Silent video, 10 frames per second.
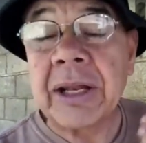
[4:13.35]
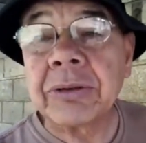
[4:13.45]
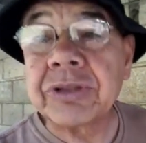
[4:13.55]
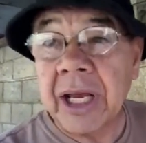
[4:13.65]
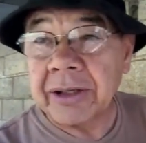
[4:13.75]
They
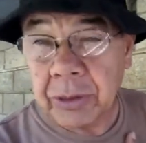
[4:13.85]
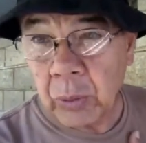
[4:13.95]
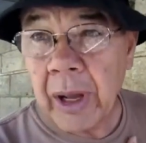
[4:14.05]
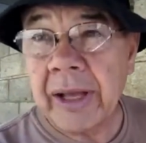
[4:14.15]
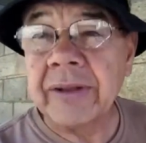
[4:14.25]
don't take it the
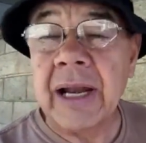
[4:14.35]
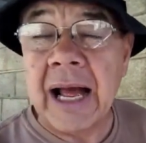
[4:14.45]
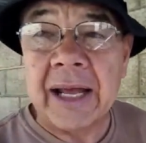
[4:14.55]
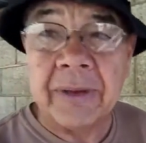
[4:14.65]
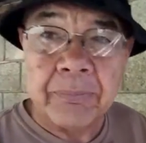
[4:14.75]
way that
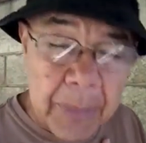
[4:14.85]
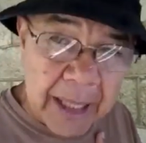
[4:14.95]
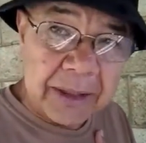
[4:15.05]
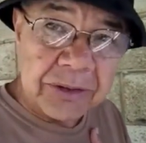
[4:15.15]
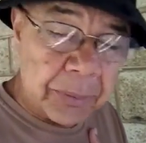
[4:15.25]
I
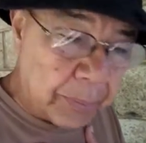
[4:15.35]
meant it to